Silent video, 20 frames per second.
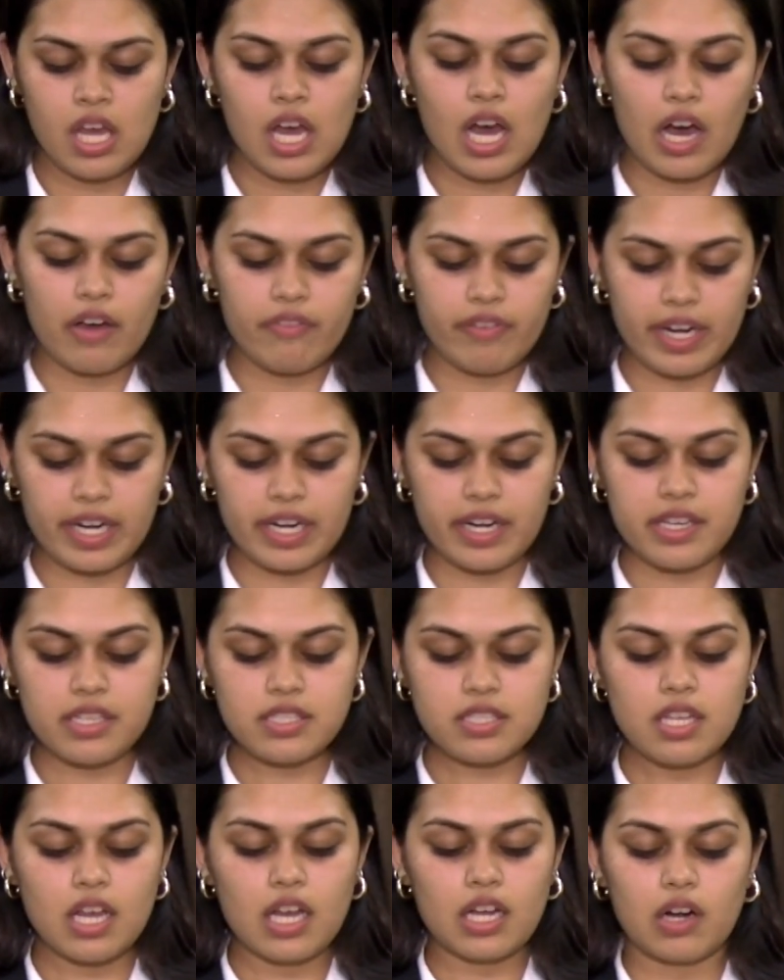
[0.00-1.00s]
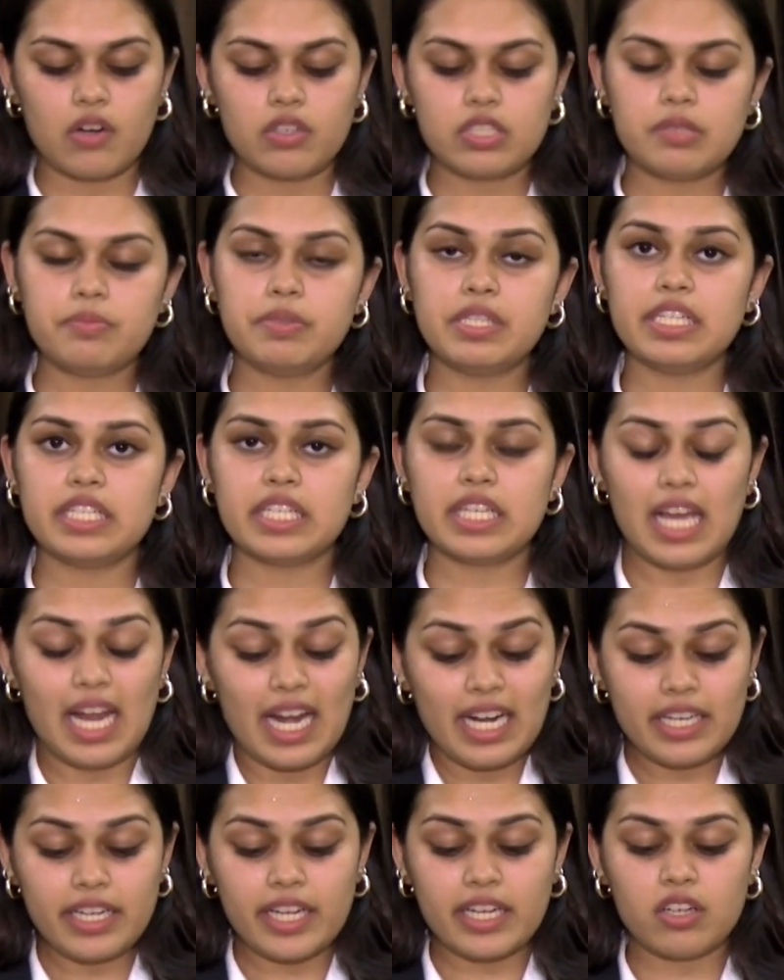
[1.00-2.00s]
Awareness, accountability
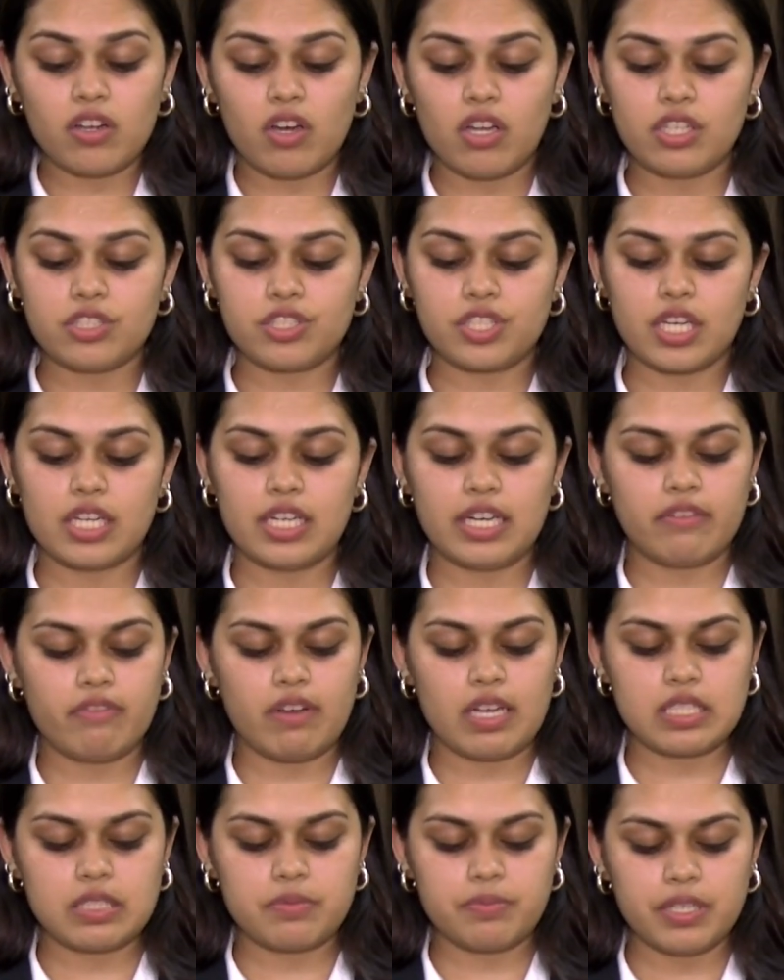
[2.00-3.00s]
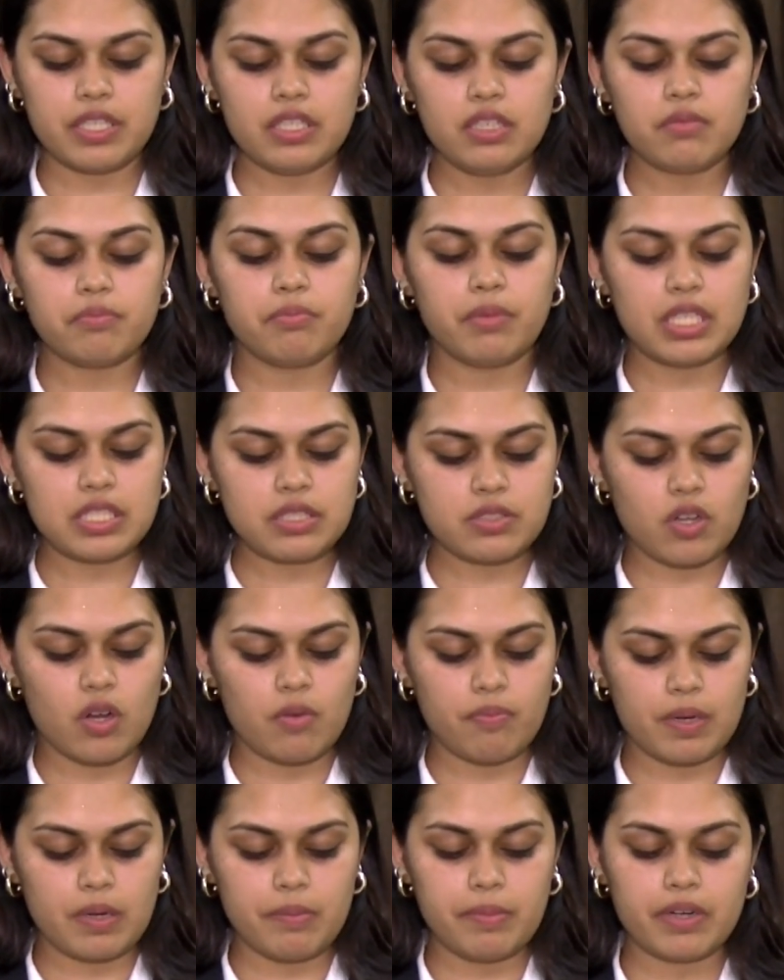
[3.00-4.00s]
and technological advancement must
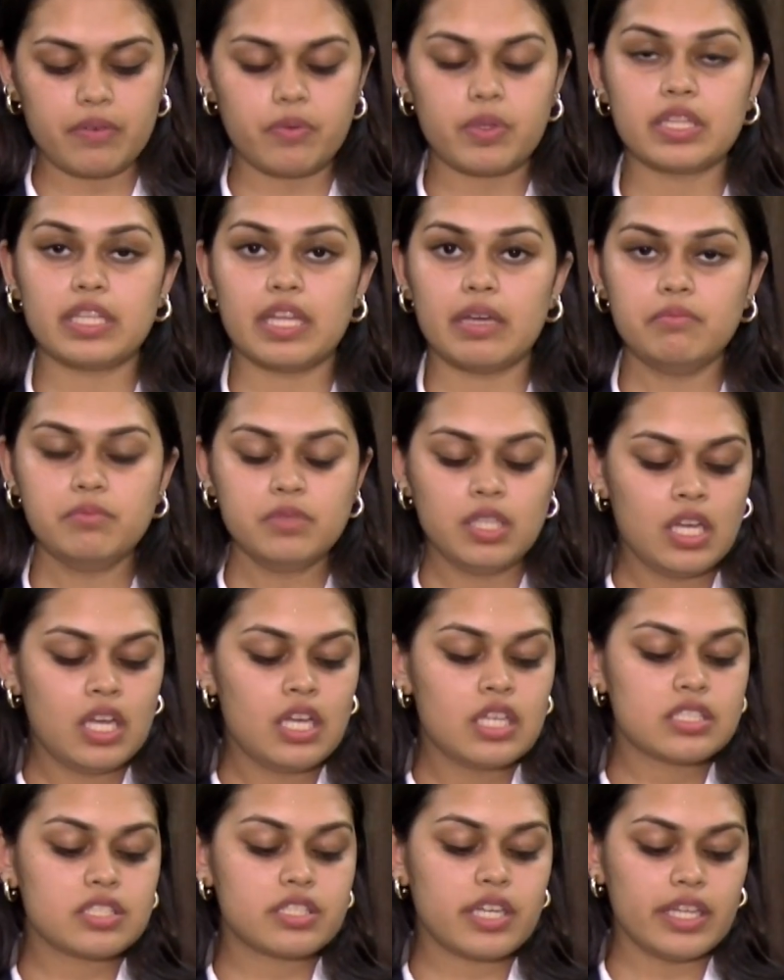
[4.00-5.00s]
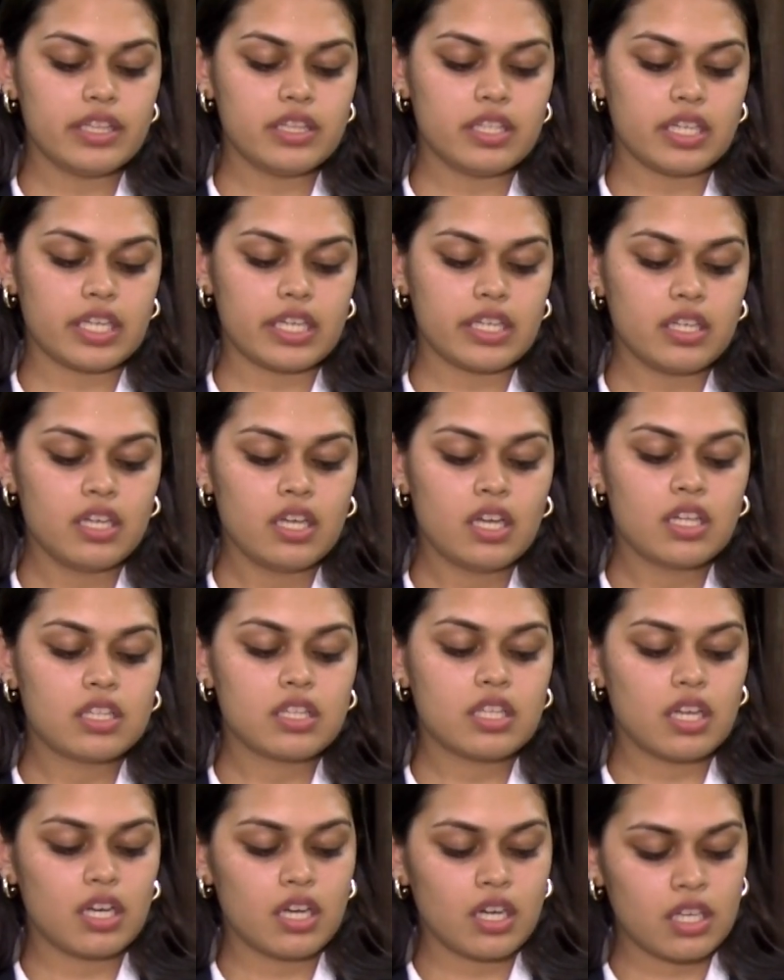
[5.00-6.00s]
complement with them, strengthening
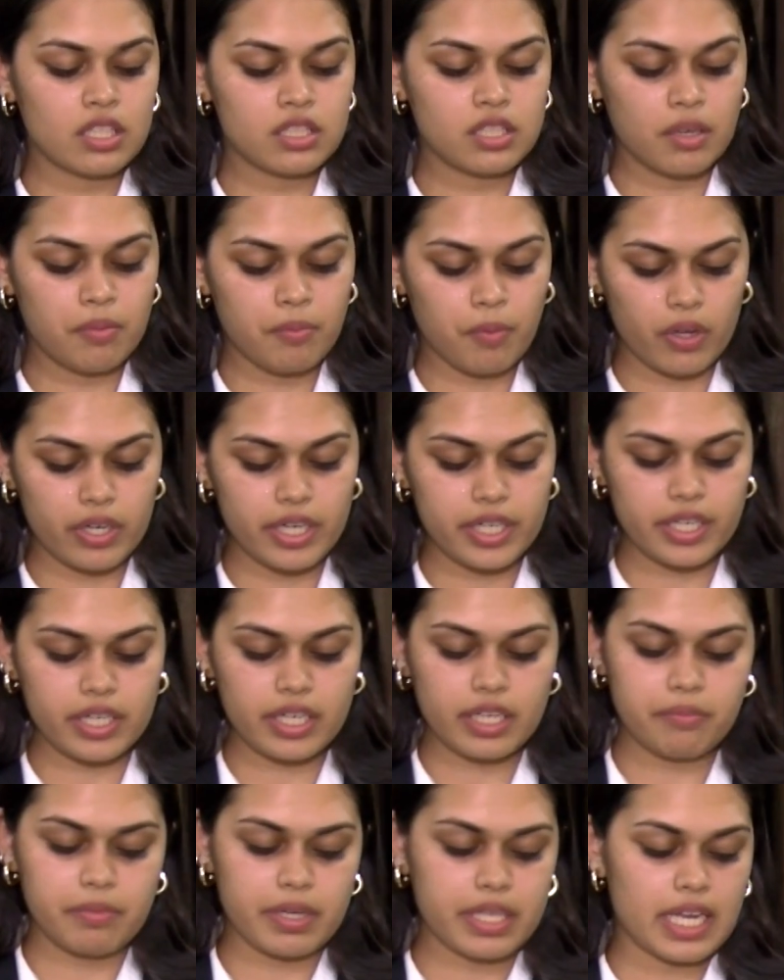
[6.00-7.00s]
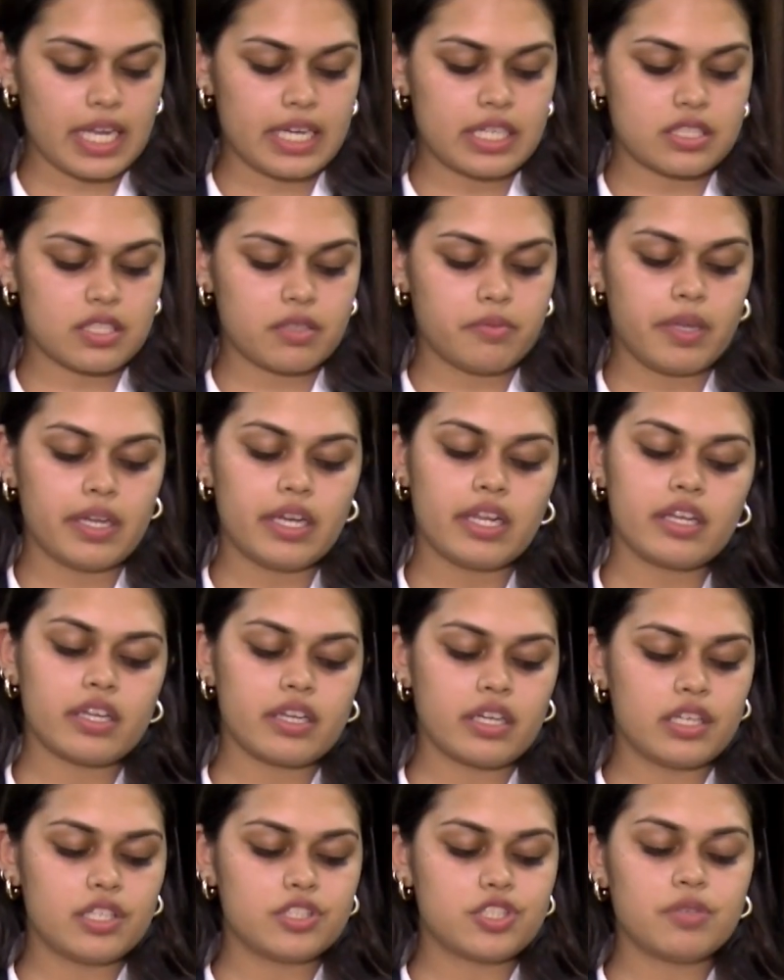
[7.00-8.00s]
the monitoring mechanism and
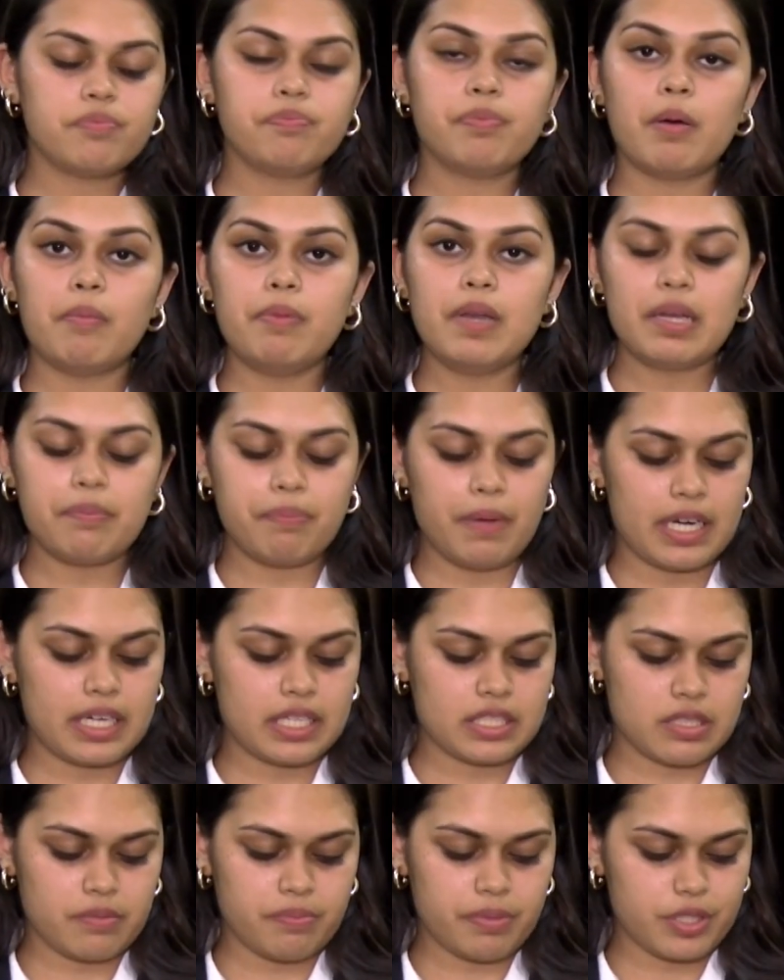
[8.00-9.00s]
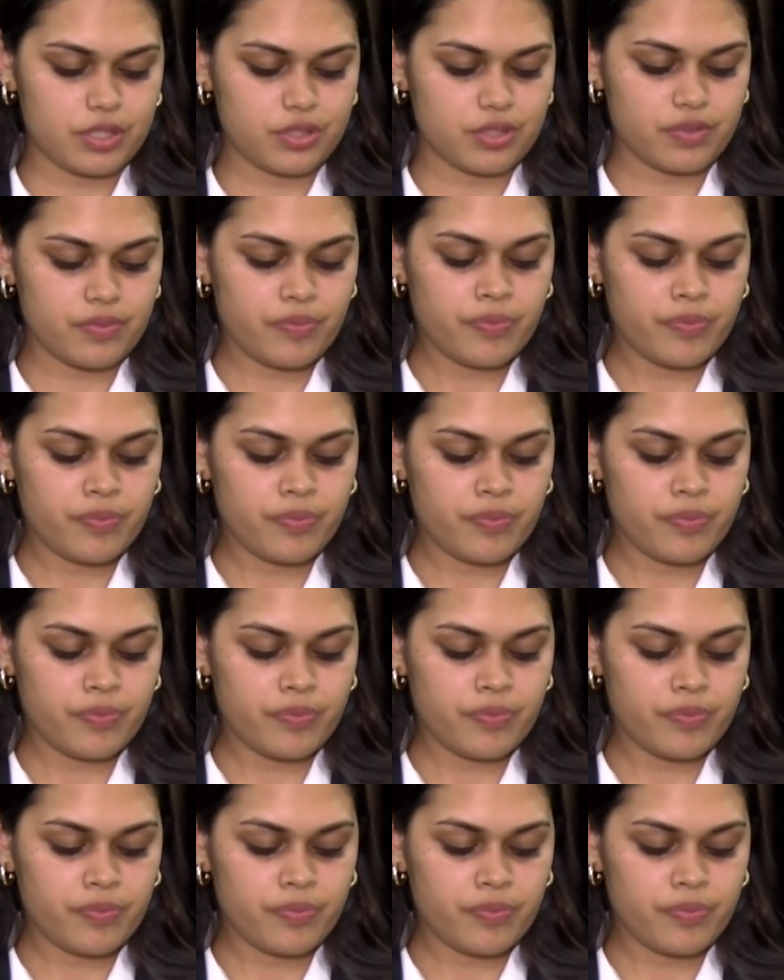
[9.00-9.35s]
encouraging public participation.